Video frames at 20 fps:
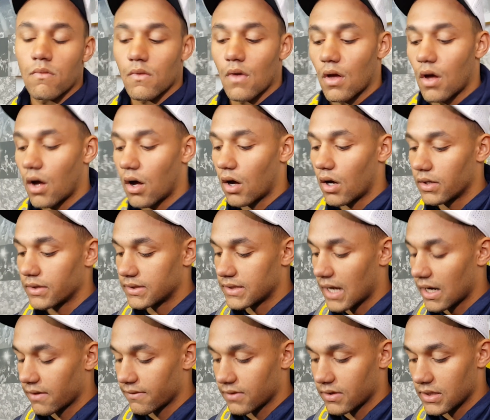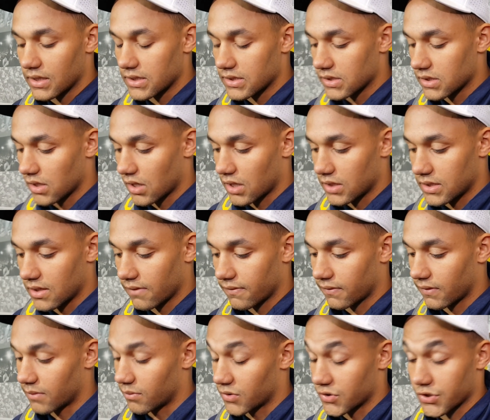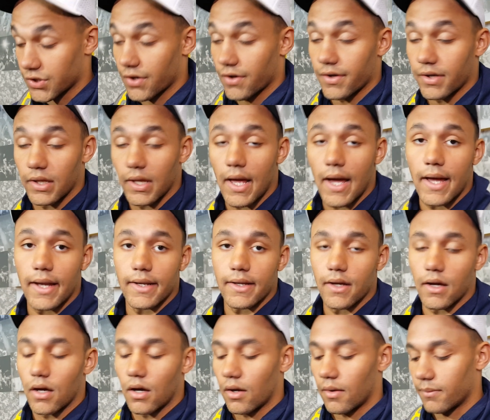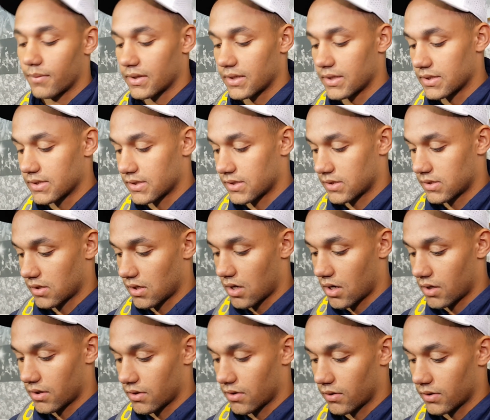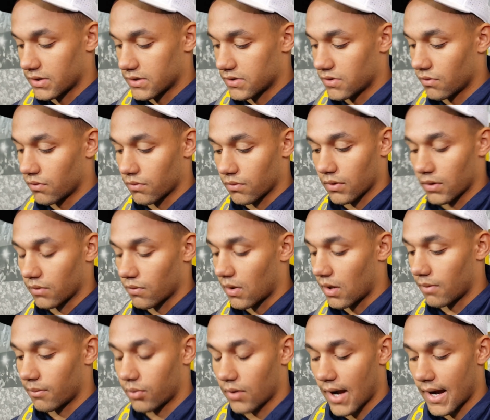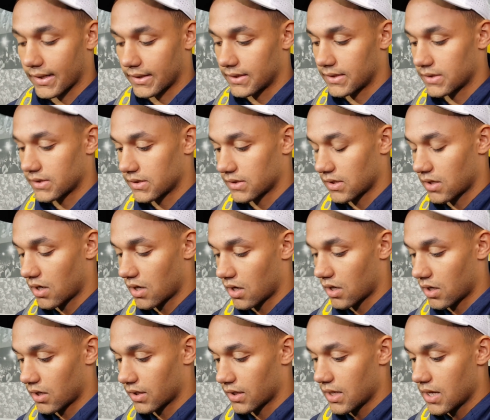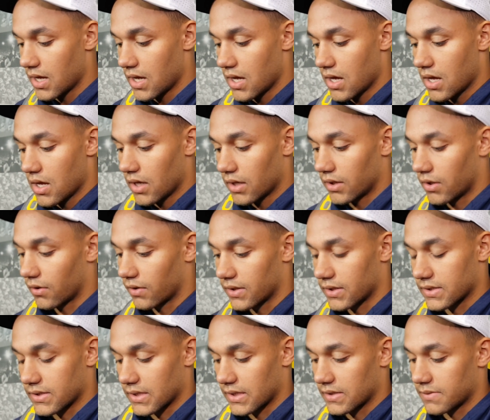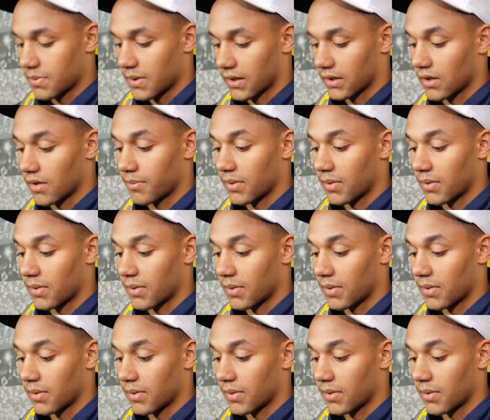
Uh, Donovan, he's uh, definitely maturing a lot. Um, he's uh, you know he's doing really well in practice. Uh, you know he's he's picking up